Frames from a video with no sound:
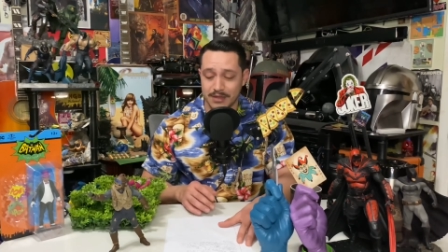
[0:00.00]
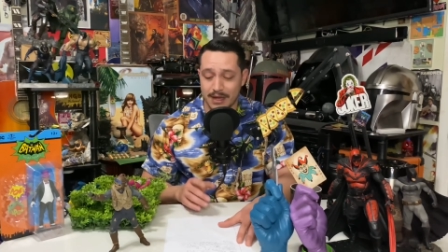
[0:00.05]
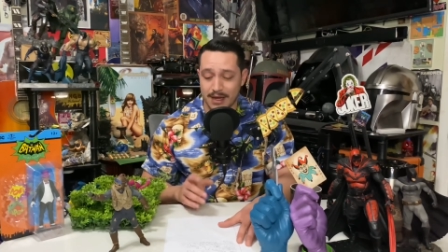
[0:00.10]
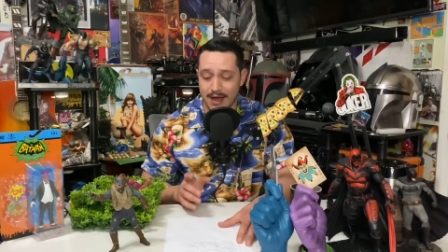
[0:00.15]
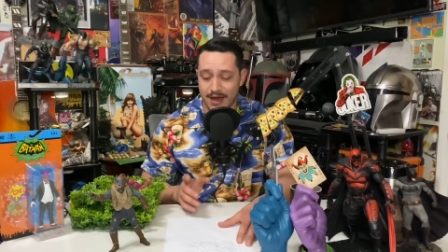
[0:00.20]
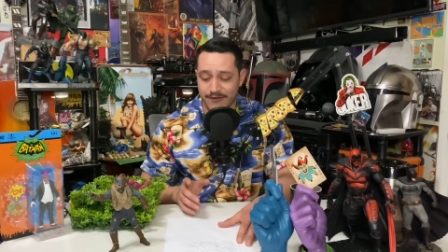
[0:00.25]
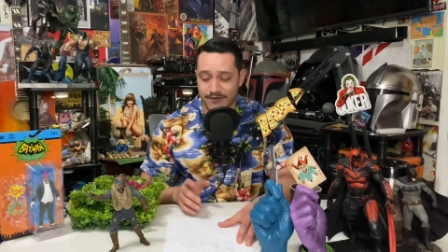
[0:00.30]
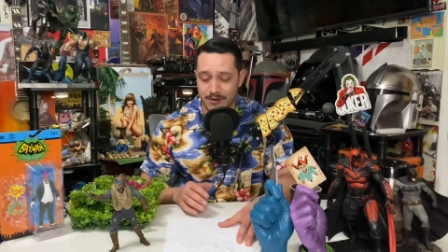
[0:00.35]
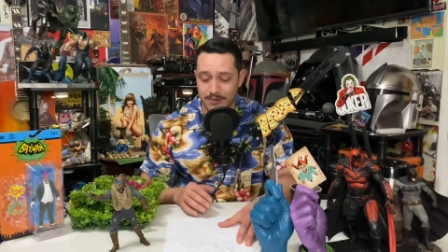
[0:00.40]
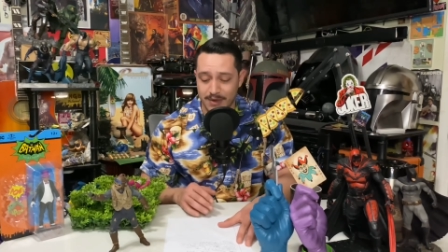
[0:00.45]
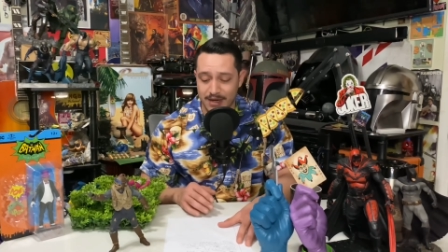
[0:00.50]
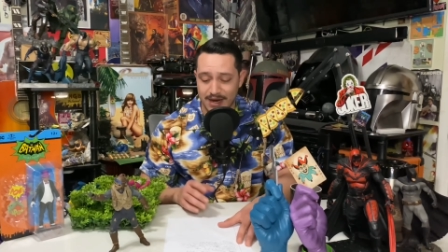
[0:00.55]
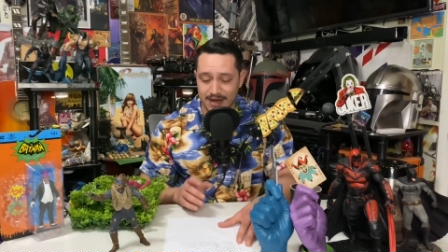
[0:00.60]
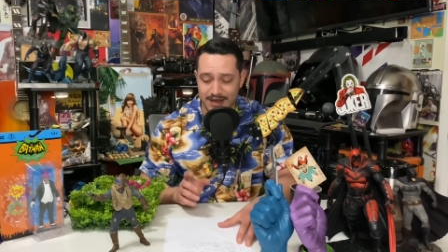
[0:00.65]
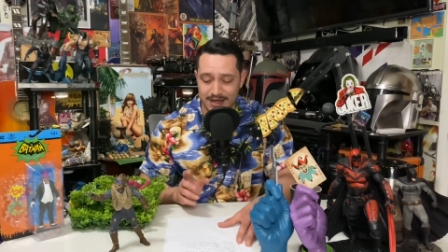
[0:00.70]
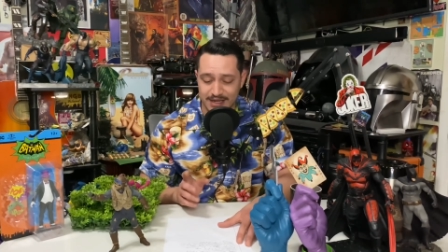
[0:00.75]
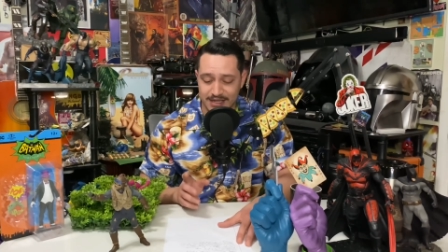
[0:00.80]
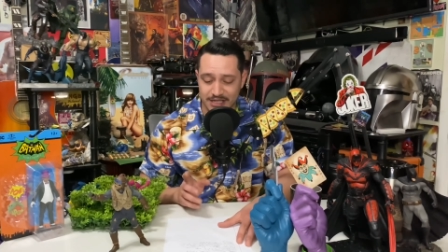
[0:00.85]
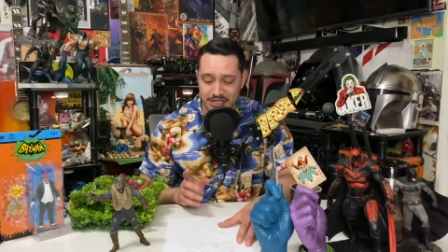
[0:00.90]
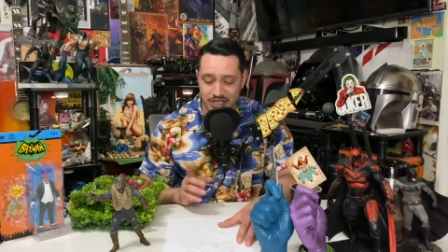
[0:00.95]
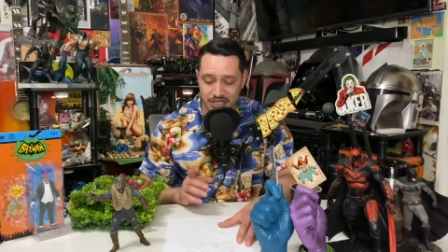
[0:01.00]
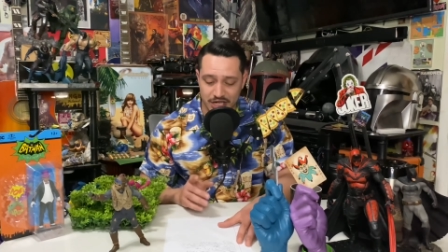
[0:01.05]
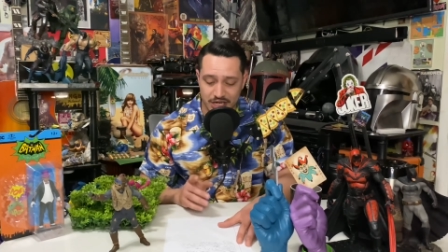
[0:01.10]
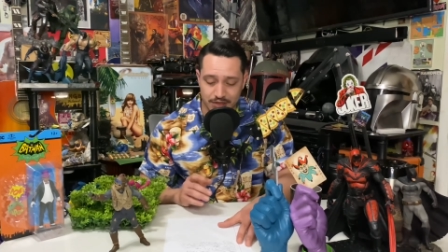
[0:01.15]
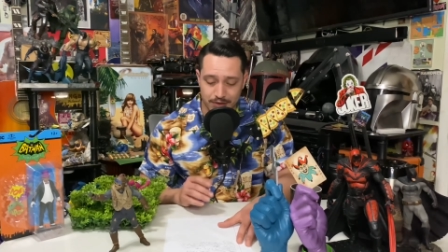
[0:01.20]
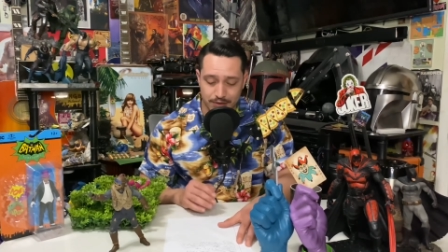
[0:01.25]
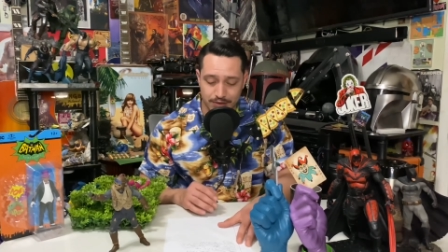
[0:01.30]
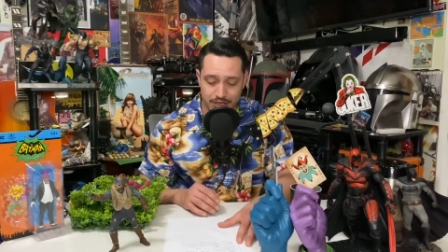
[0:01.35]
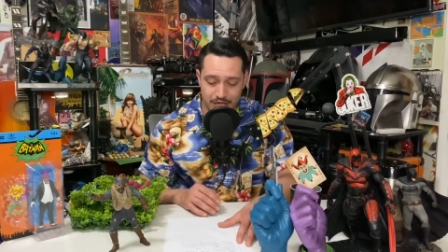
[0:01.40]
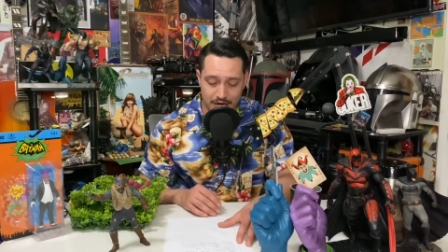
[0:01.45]
I have to admit, I think it's a
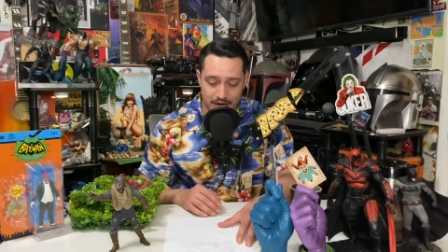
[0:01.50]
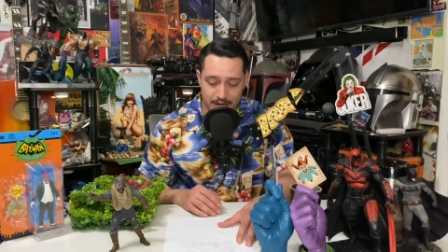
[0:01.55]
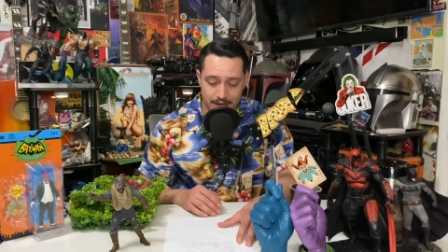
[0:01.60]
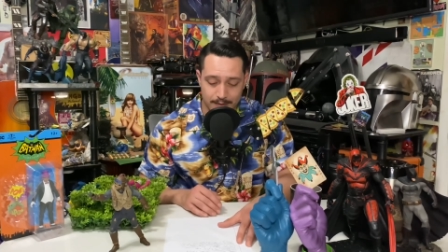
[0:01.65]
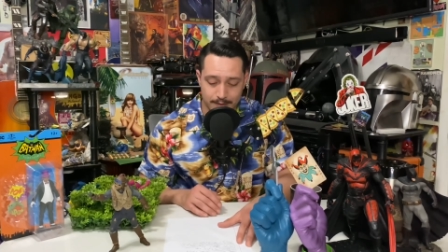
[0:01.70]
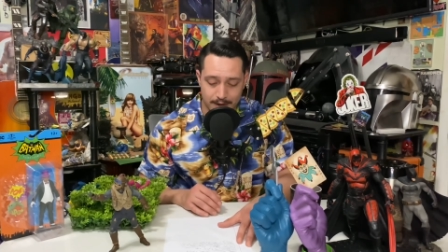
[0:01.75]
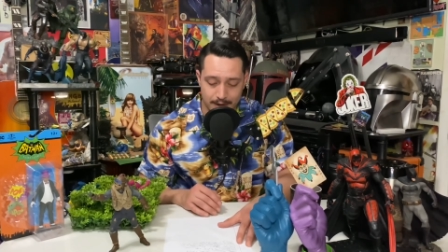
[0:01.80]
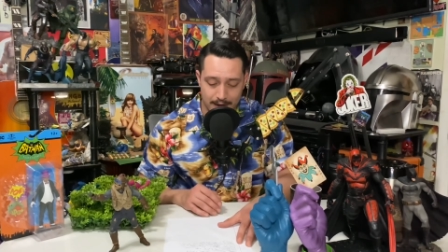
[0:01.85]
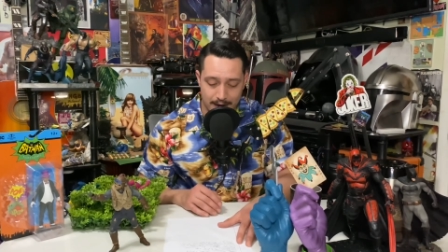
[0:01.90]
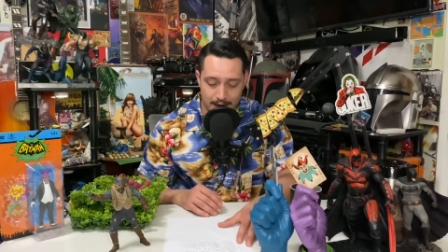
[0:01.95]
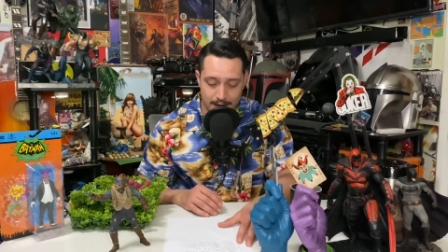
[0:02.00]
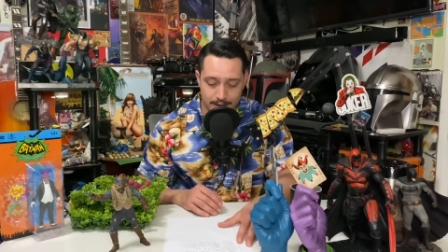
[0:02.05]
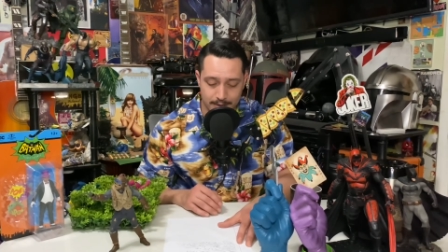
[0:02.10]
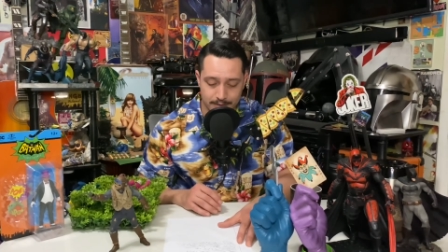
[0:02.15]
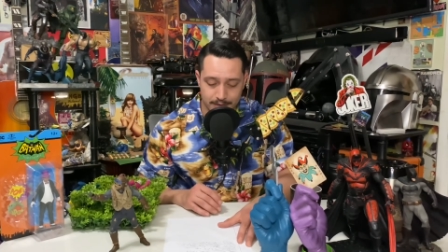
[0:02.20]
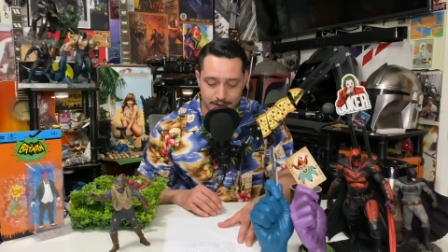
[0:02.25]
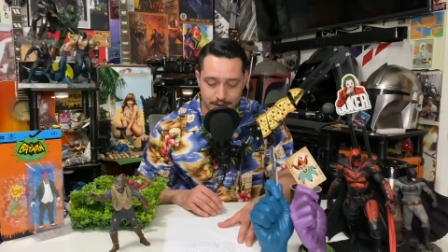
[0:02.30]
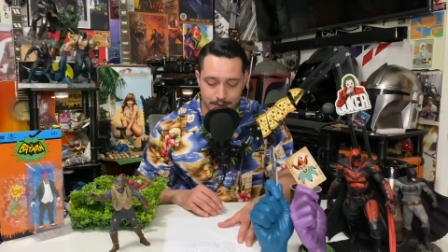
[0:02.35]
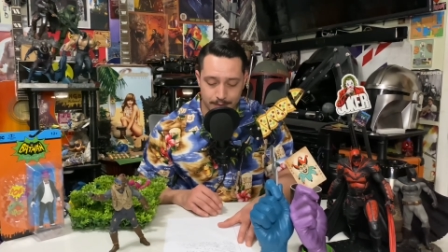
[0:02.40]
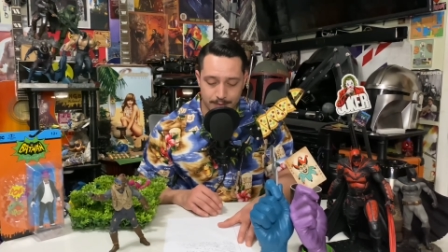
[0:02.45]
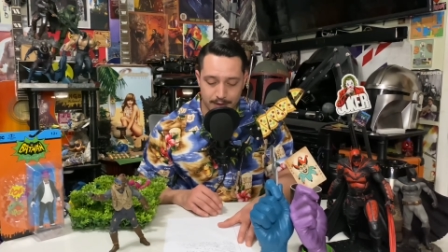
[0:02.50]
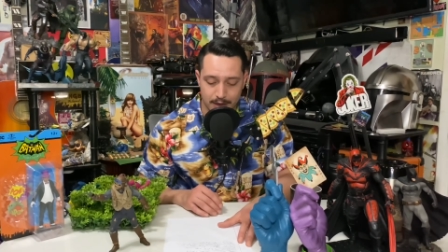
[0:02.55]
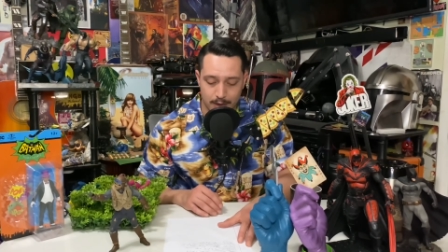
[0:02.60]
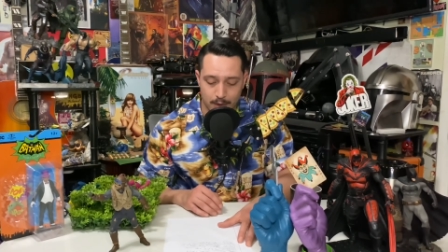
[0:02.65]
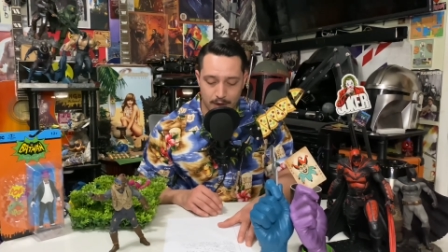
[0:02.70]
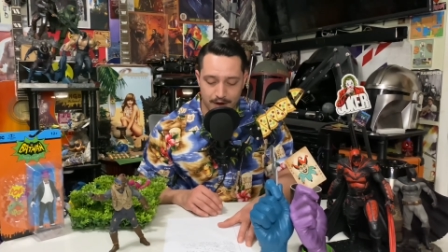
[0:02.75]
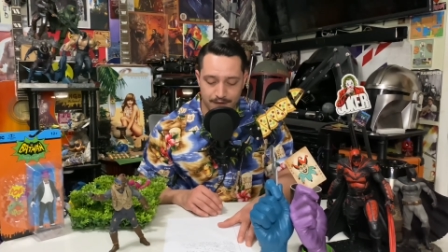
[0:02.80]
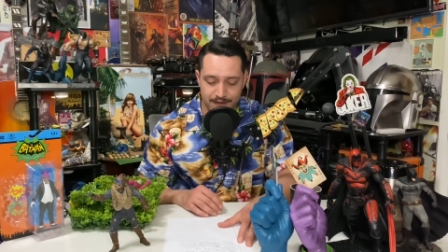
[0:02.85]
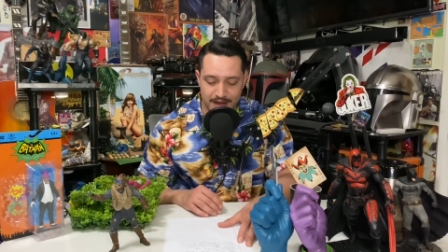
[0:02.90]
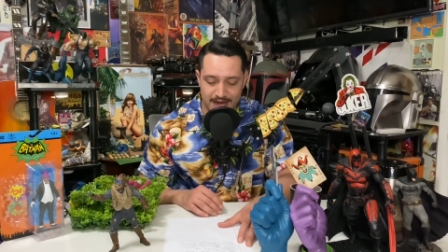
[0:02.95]
gentle giant item, so be
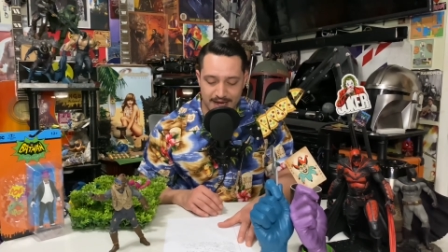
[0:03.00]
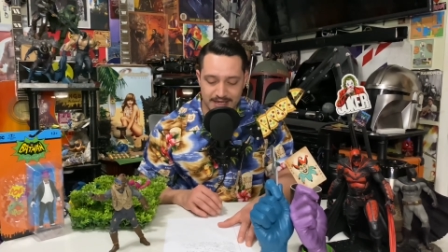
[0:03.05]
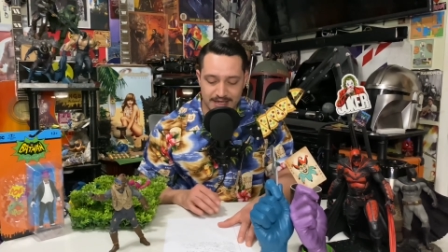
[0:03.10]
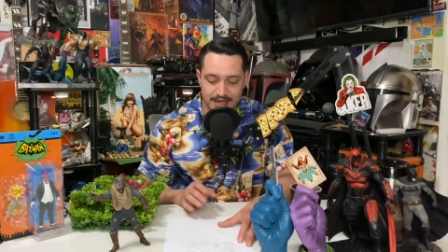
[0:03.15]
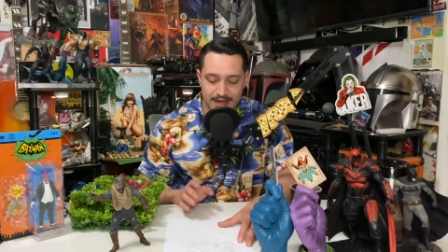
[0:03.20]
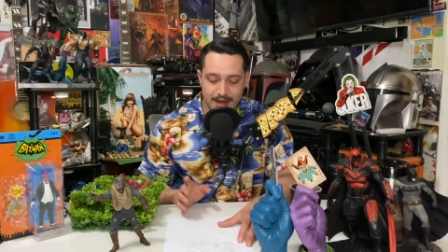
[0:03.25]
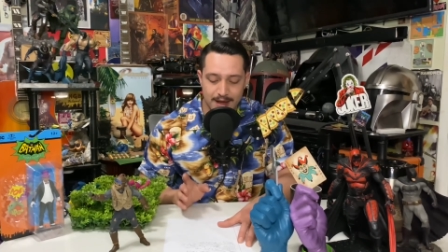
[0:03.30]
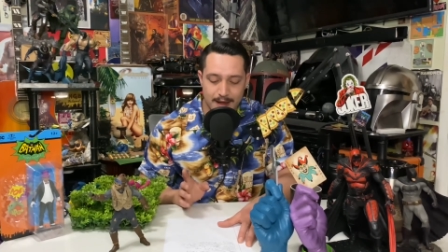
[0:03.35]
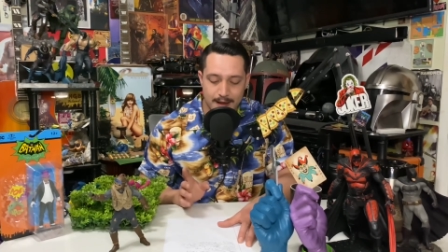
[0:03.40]
aware of that.